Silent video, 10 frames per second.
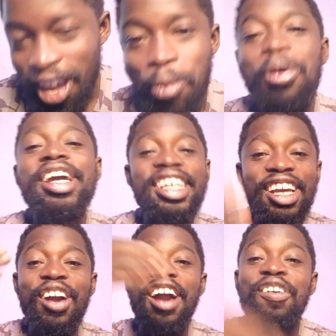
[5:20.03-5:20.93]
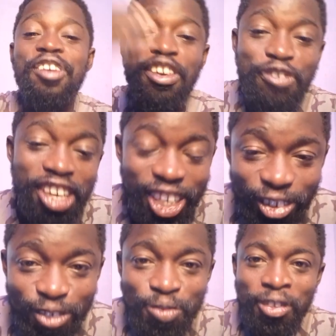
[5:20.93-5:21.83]
moye de eh wo ye fake
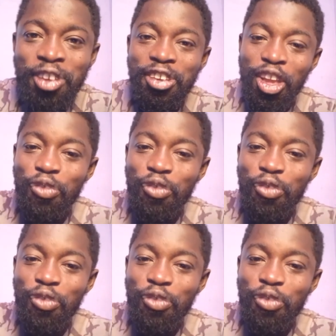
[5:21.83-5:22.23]
you wenye